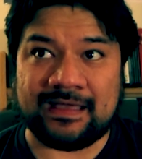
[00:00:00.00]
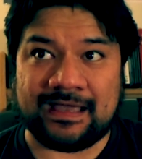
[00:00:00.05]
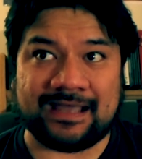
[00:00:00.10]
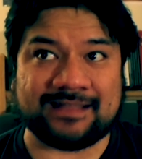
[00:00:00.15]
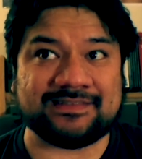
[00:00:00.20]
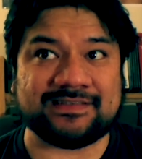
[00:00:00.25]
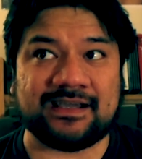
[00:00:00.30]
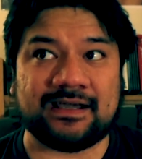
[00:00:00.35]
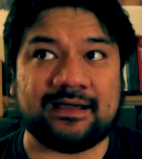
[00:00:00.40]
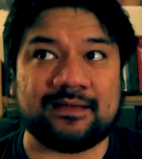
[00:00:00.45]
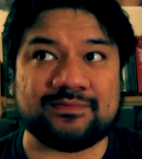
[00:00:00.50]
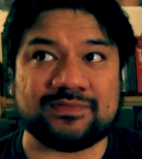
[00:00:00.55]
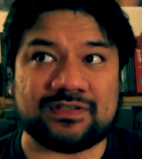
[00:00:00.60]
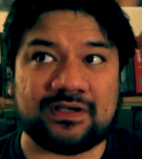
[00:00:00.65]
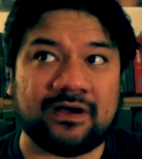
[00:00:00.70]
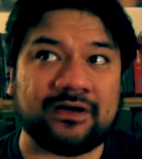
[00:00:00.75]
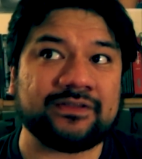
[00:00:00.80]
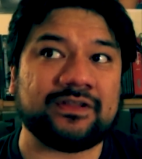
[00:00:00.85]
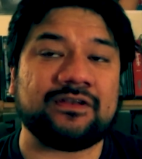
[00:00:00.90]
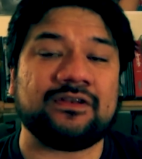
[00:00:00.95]
at times,
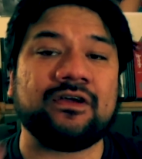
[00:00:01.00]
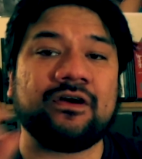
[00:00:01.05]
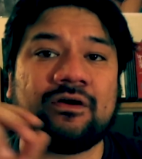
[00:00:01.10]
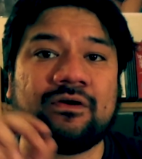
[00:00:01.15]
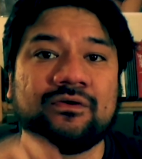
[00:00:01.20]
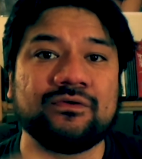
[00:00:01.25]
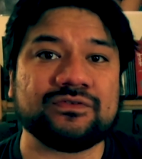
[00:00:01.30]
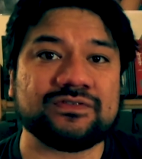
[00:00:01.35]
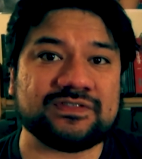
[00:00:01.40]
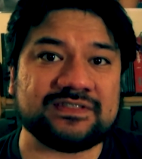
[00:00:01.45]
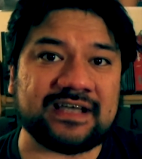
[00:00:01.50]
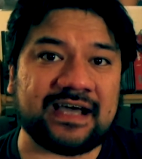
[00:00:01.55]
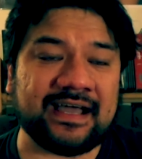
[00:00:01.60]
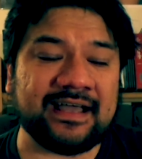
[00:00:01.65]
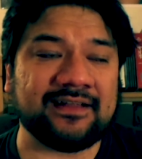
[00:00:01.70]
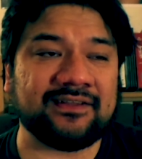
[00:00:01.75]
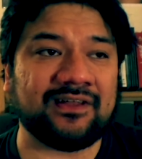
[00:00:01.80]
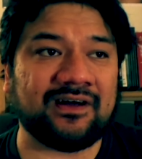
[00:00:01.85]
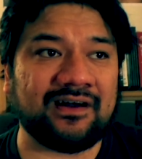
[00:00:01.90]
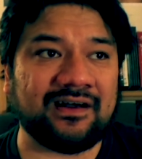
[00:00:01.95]
on-the-nose
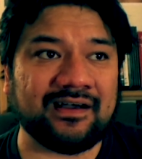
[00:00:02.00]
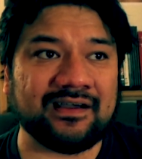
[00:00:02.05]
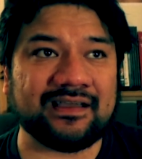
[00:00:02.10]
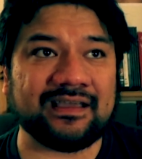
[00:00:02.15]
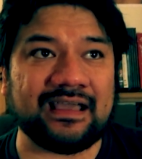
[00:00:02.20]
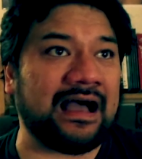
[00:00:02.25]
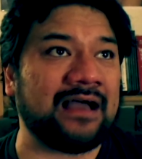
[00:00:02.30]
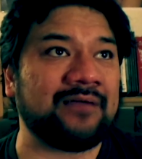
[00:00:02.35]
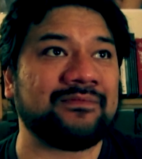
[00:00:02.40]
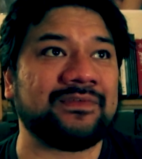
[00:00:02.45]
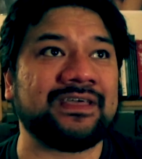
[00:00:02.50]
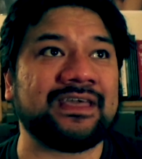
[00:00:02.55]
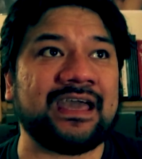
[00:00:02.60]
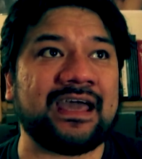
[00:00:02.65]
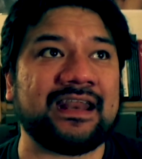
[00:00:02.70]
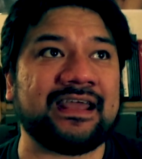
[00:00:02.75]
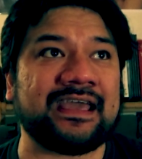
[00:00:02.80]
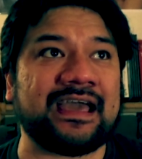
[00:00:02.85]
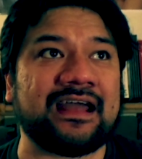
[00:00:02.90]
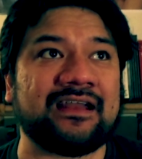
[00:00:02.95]
dialogue, I'm
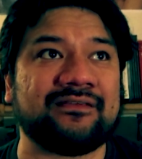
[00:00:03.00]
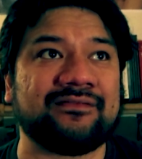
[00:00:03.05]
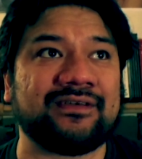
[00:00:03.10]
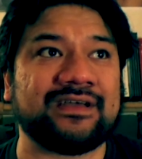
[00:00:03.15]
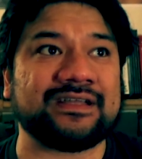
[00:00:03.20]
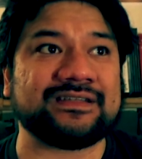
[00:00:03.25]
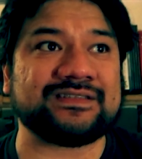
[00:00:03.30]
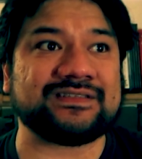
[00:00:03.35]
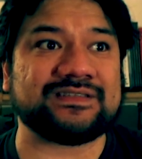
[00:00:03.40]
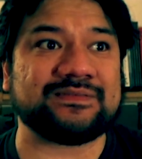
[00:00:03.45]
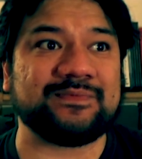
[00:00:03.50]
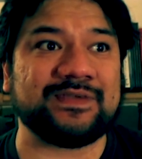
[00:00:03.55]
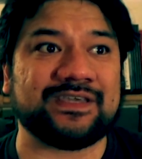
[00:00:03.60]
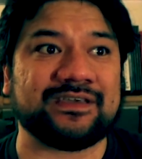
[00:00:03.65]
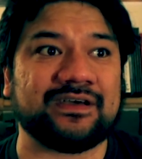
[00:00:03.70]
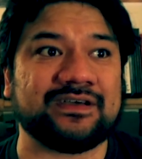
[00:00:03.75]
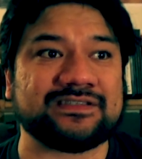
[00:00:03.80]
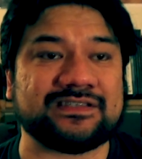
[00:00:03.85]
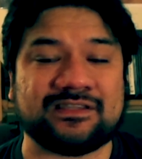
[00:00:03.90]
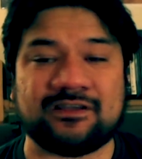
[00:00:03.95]
getting out of it
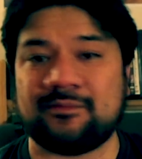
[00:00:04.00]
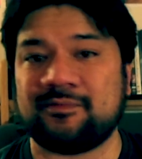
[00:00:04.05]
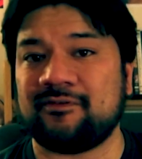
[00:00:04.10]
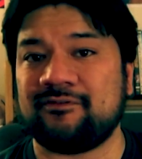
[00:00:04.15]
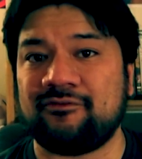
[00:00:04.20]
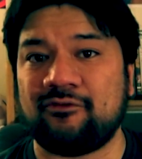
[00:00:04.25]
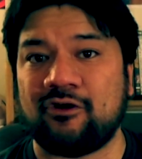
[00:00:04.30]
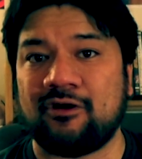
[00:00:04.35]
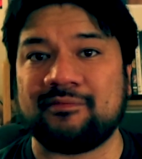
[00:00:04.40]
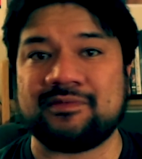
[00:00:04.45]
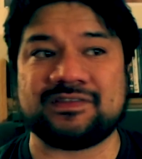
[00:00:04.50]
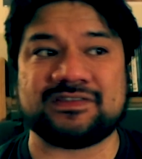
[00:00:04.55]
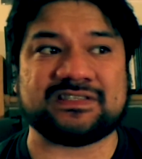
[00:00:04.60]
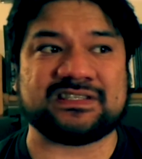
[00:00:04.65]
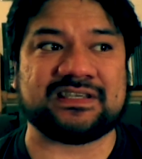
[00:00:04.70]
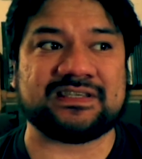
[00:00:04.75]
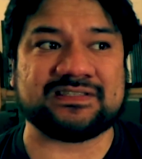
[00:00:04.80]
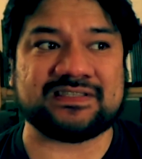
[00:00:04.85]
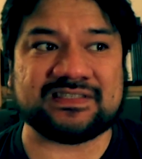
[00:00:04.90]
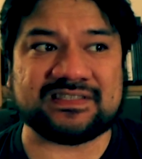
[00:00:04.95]
because of their
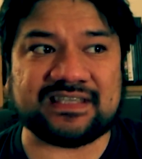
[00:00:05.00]
performances.